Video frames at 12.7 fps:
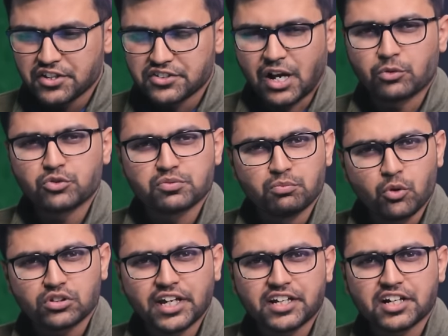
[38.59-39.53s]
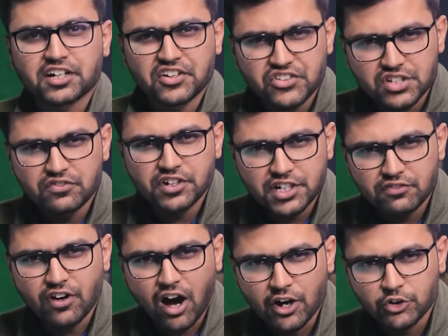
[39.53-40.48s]
sounds more like a
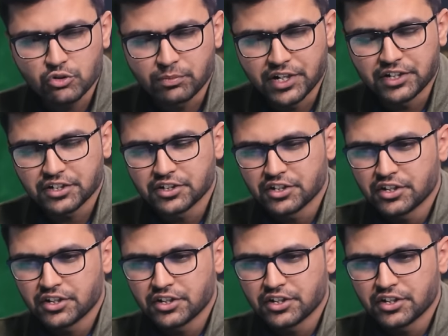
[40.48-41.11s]
conservative argument